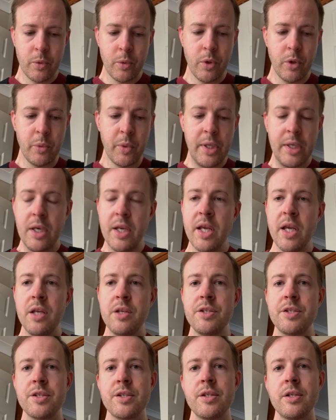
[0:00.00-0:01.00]
Will we
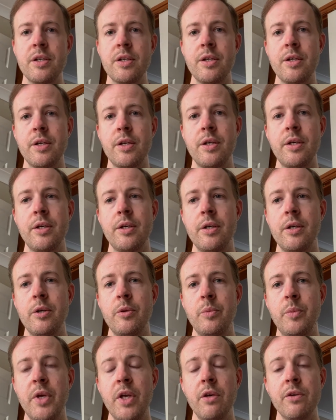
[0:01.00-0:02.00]
lead
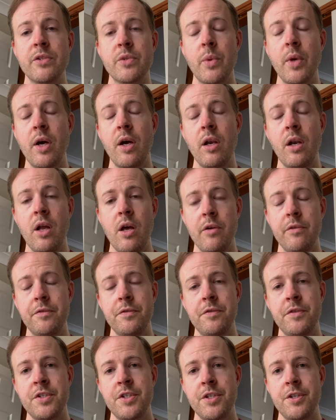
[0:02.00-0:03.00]
because we are
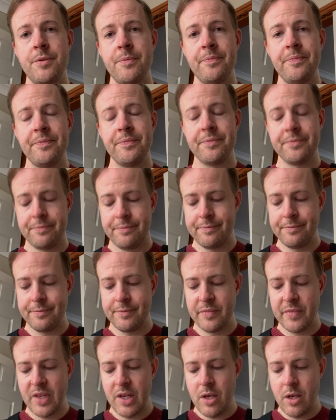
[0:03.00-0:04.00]
loved,
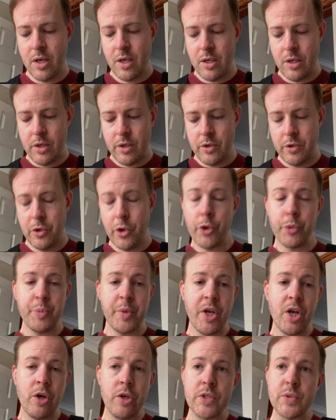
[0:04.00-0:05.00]
not
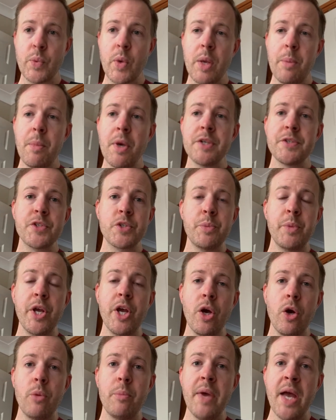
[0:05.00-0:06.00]
because we must
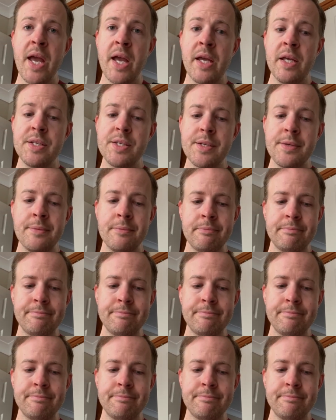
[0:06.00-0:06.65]
be obeyed?